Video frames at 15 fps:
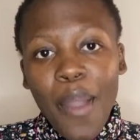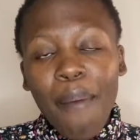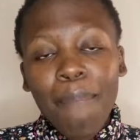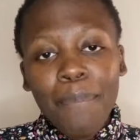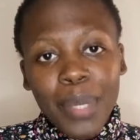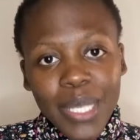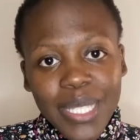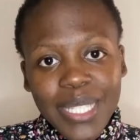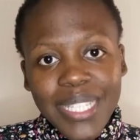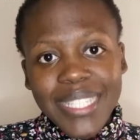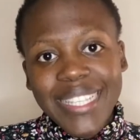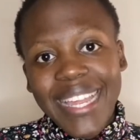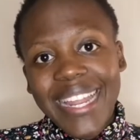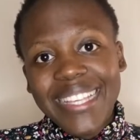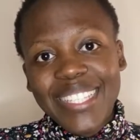business
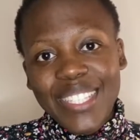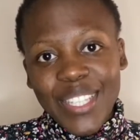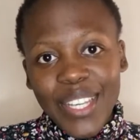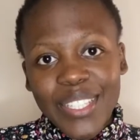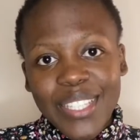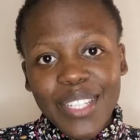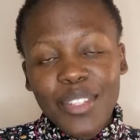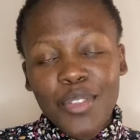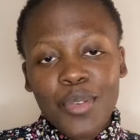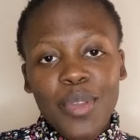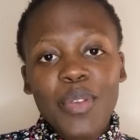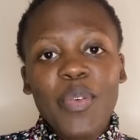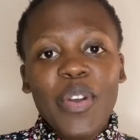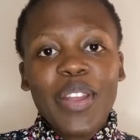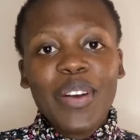that I started doing
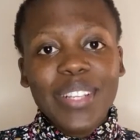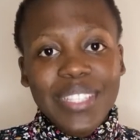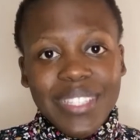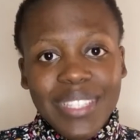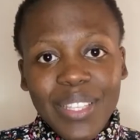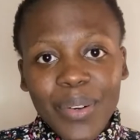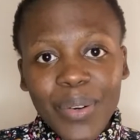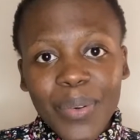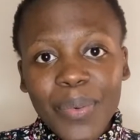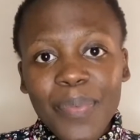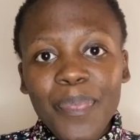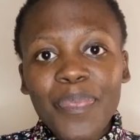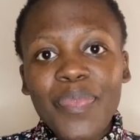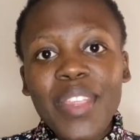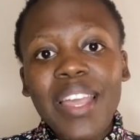when I was still
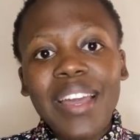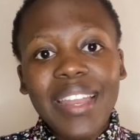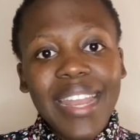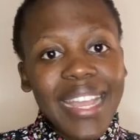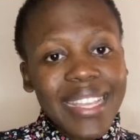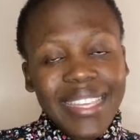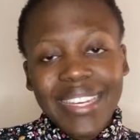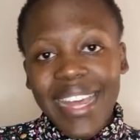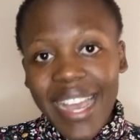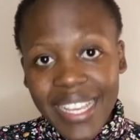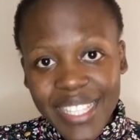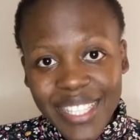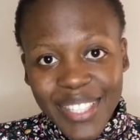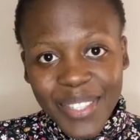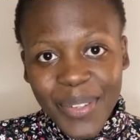like in high
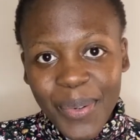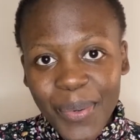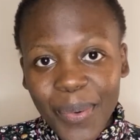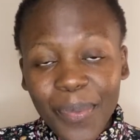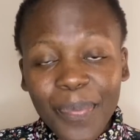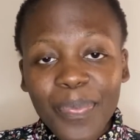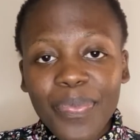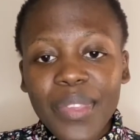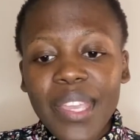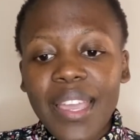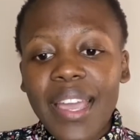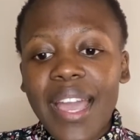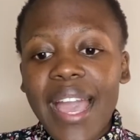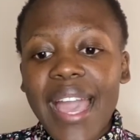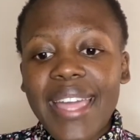school.
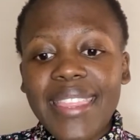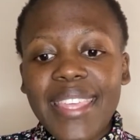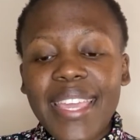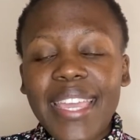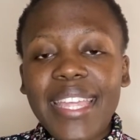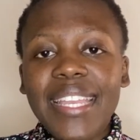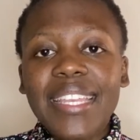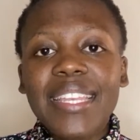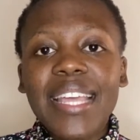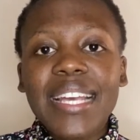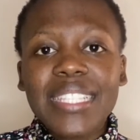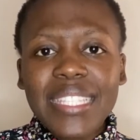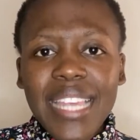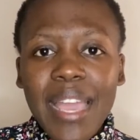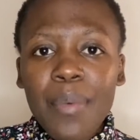And then as
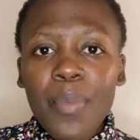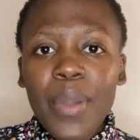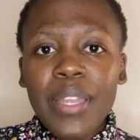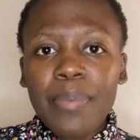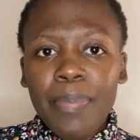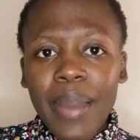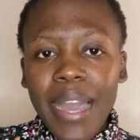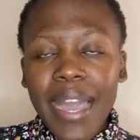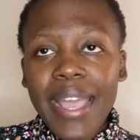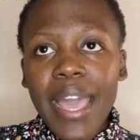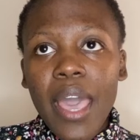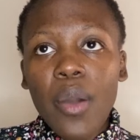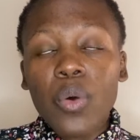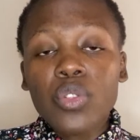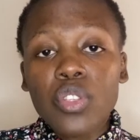time went by, I
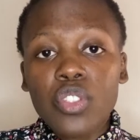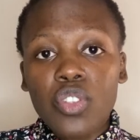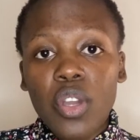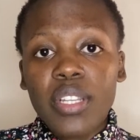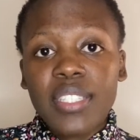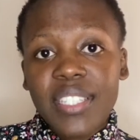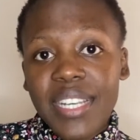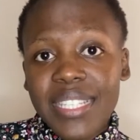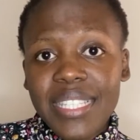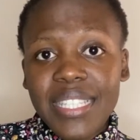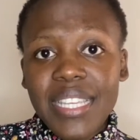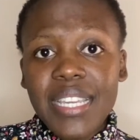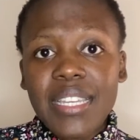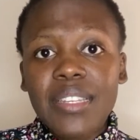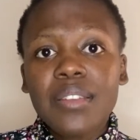also joined
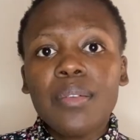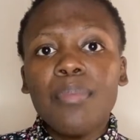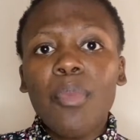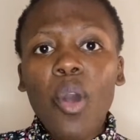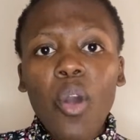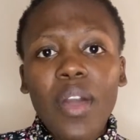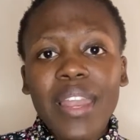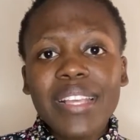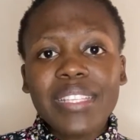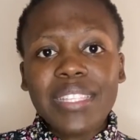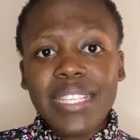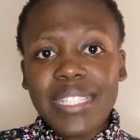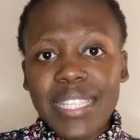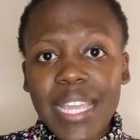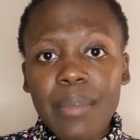Justine, more or less the
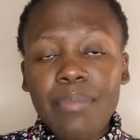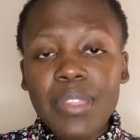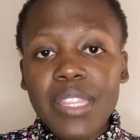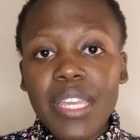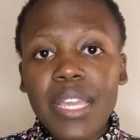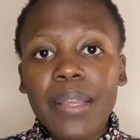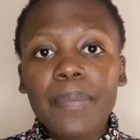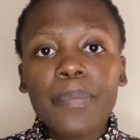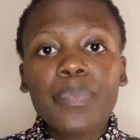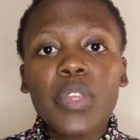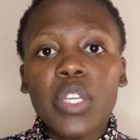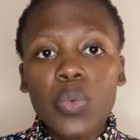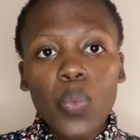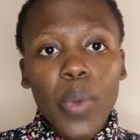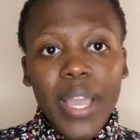same thing.
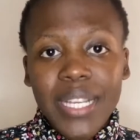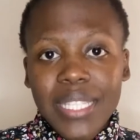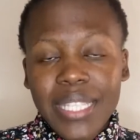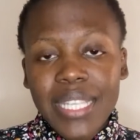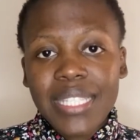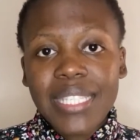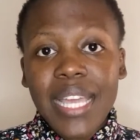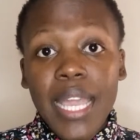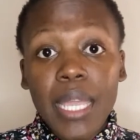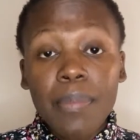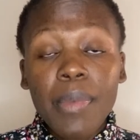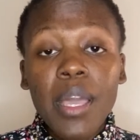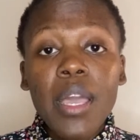It works the same,